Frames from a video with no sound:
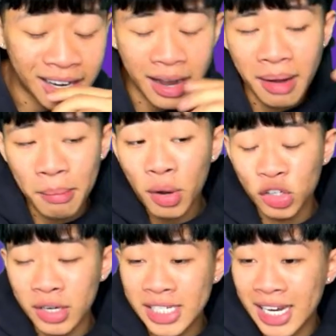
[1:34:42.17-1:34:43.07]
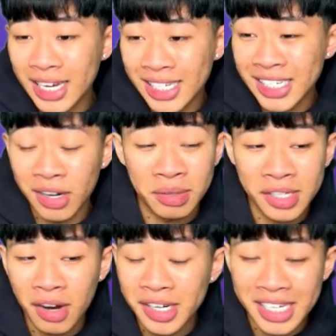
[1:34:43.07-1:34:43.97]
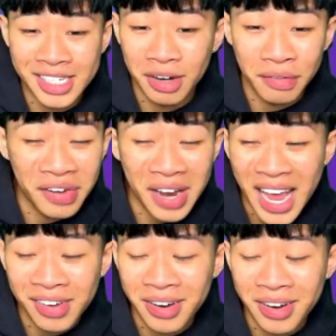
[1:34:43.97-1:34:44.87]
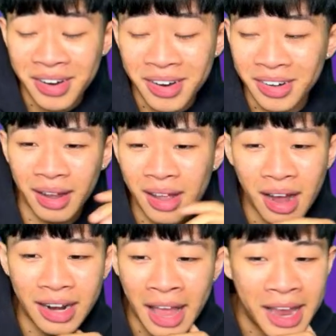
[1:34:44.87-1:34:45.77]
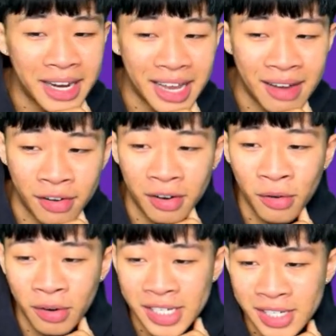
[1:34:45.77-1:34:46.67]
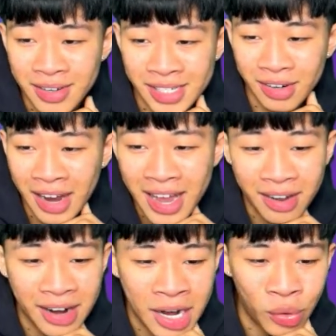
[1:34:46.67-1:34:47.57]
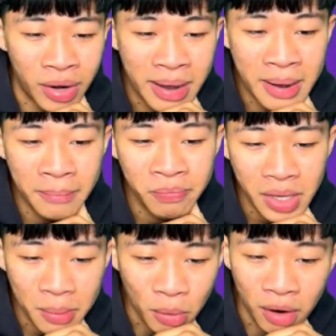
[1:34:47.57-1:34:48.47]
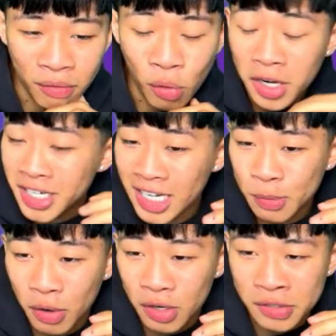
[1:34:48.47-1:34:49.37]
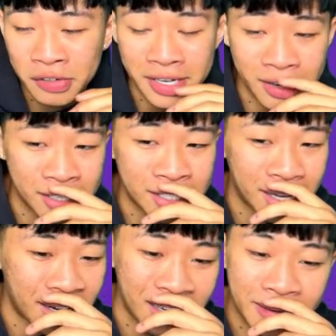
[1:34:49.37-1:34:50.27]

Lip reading: I'm not trying to slate Sessegnon. Sorry, Sessegnon, if you ever hear this. I'd hate to ever criticise or hate on anyone. But I've watched the Spurs for years, and